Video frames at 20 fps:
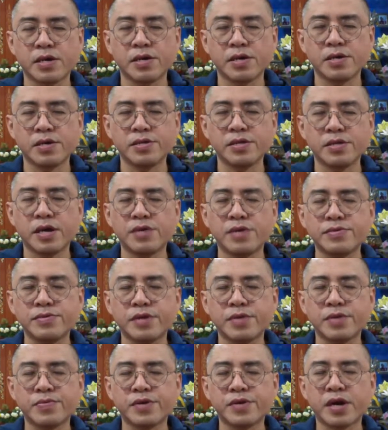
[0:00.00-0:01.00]
Now
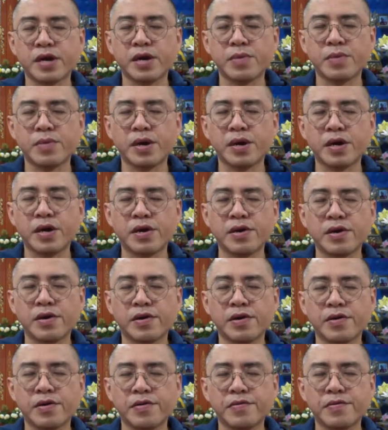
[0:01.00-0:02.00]
that we are aware
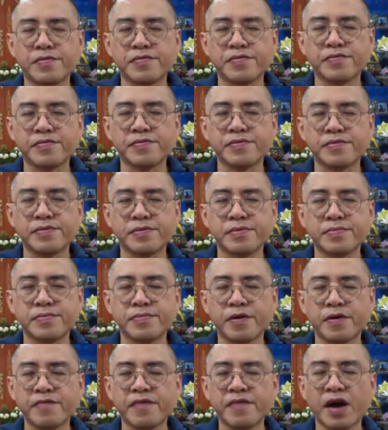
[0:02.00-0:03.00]
of
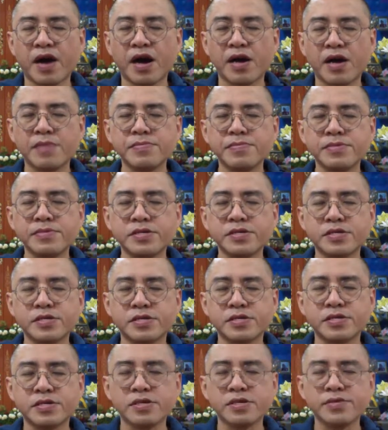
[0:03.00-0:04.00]
both arms,
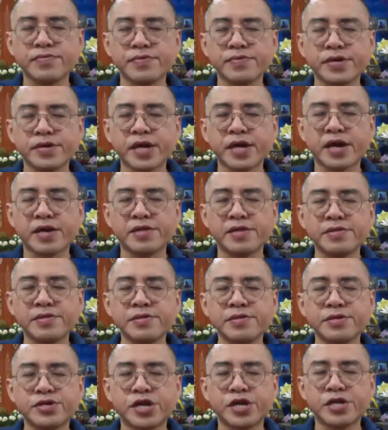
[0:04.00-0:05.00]
see if we can
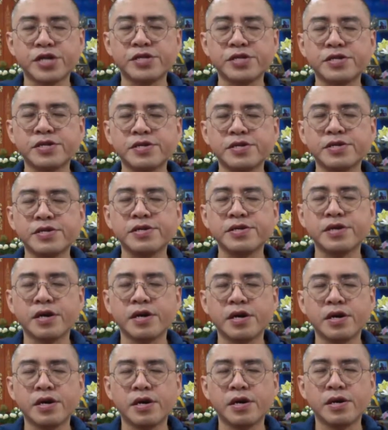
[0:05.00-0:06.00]
gently
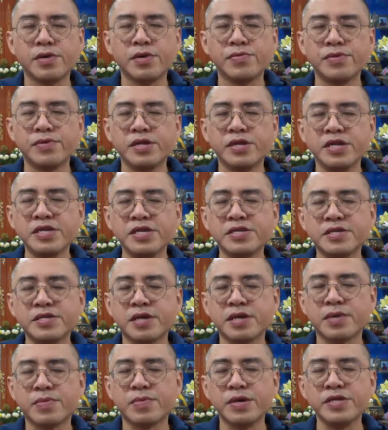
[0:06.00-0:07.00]
release their
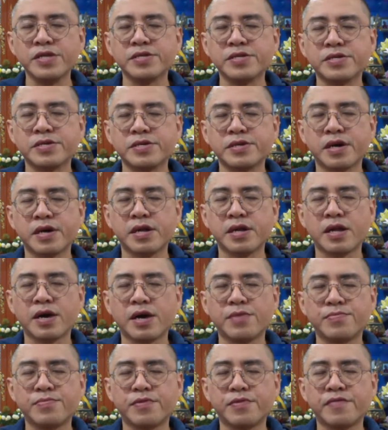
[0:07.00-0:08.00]
weight, allow
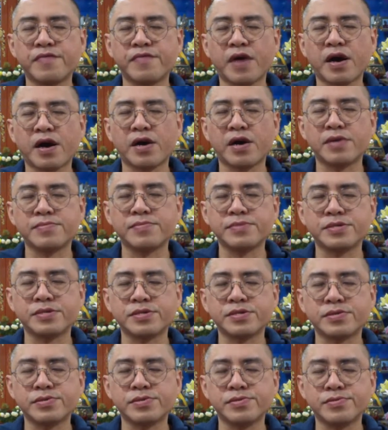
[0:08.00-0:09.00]
both arms
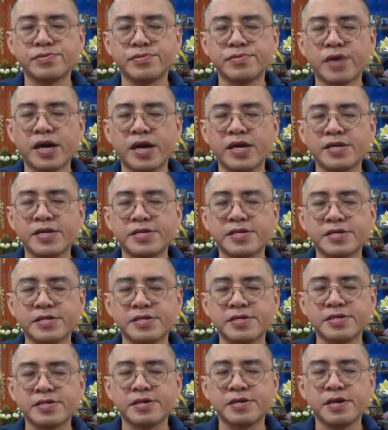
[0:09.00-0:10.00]
to rest
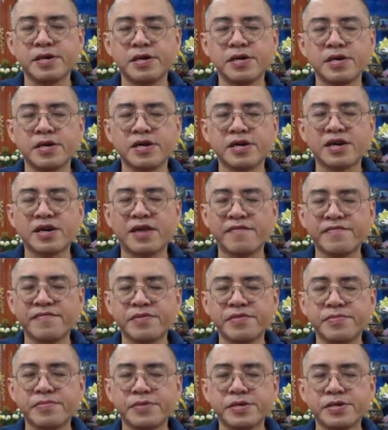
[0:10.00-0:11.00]

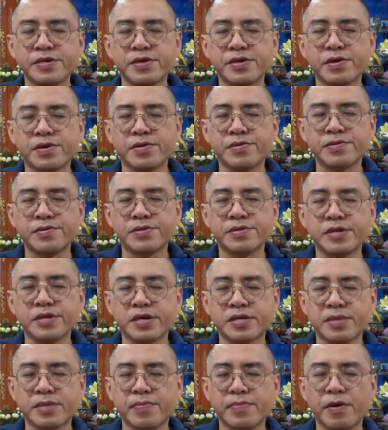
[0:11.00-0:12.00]
comfortably on their
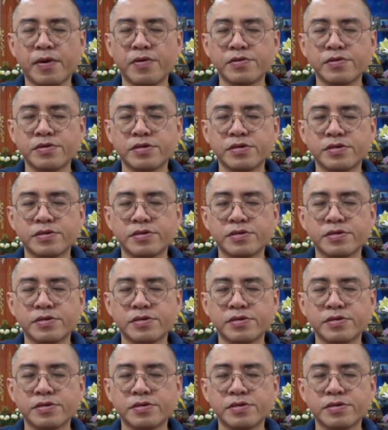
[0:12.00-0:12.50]
support.